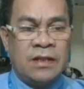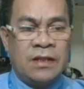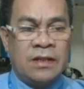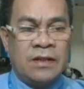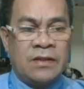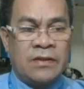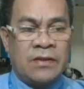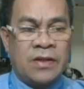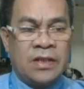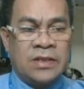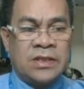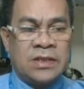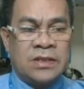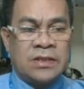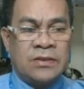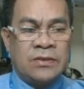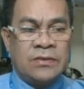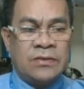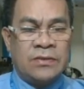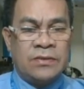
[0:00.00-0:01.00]
Raised
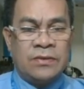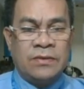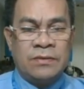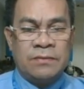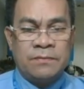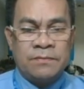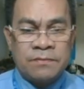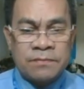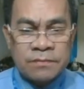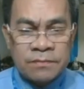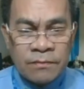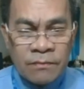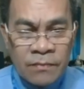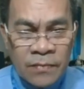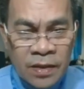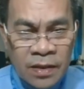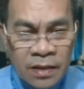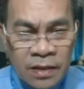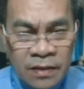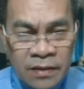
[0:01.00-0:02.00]
to
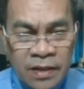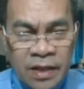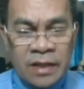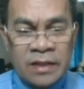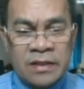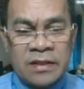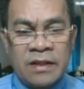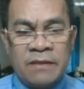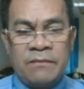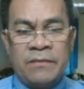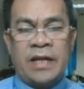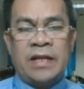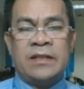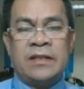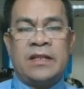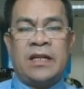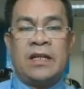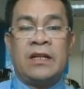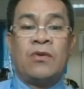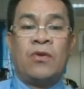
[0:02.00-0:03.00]
negative
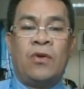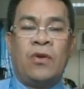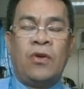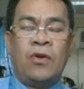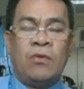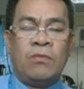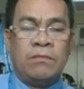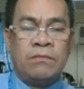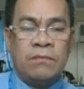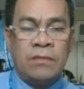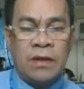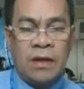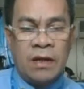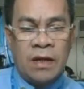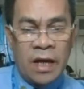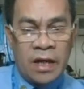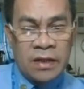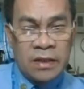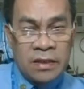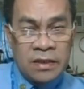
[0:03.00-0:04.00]
19 coulomb.
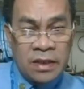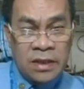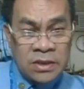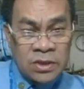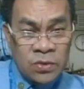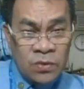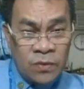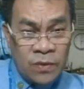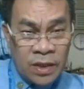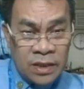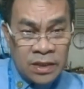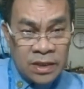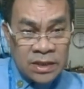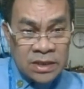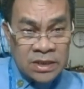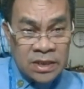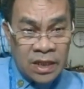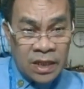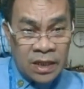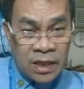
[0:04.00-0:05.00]
And this one
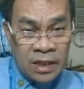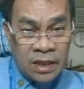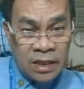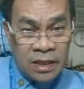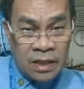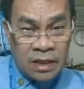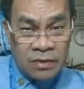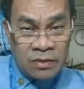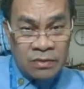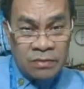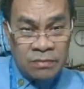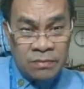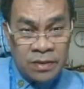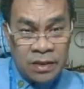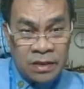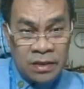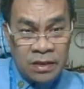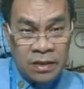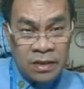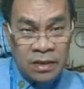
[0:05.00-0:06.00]
is the area of
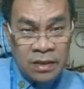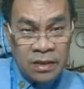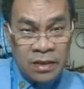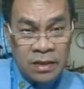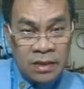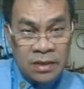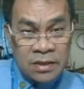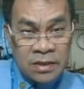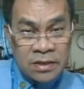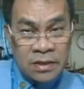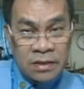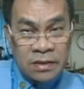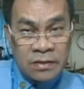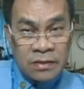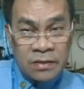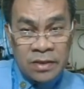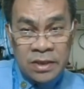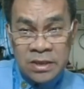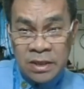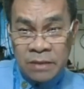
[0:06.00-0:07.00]
the
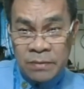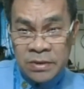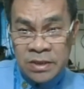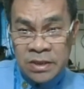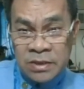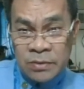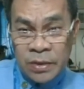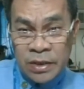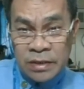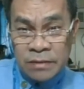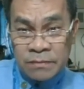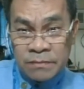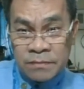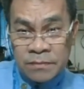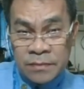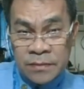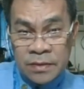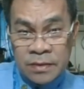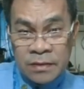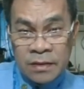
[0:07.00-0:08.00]
circle, the same as this one.
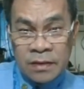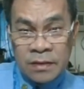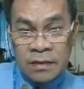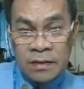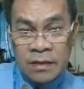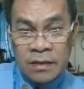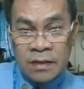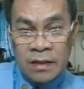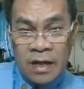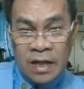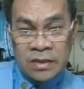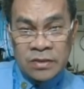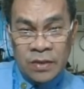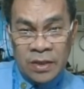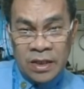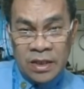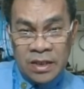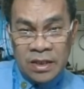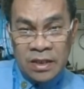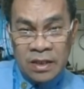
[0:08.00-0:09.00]
Okay,
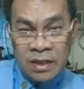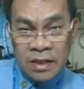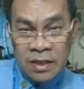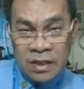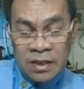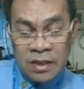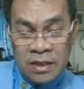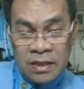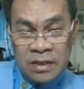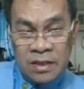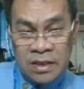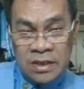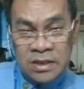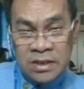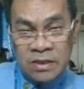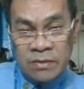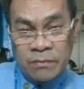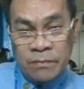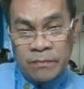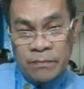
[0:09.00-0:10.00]
actually,
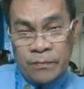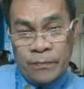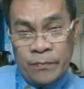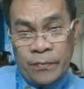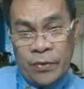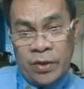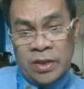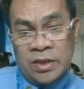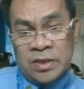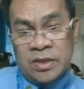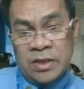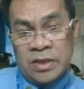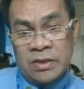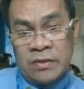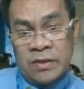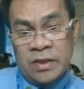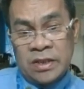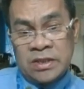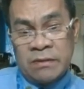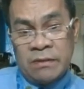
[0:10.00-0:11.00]
this
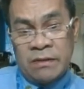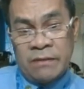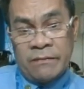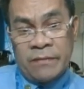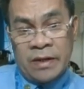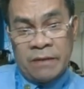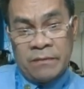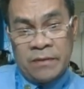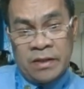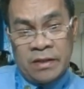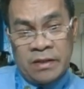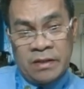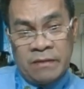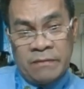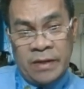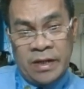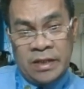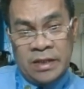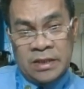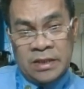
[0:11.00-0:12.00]
0.0875 that
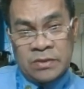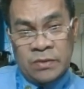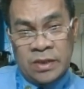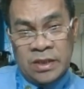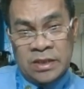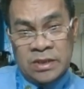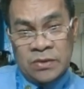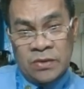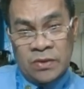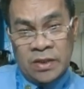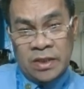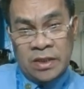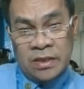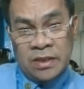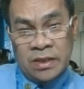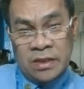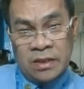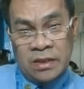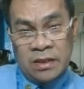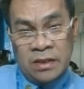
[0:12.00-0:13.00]
divide this one is
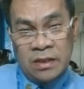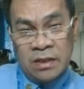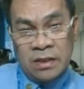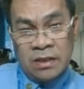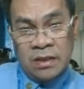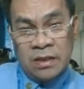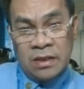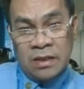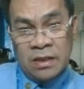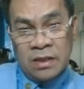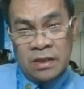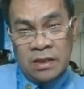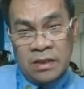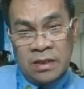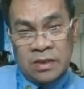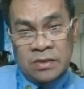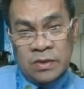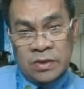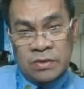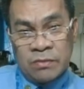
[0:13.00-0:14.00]
already this one.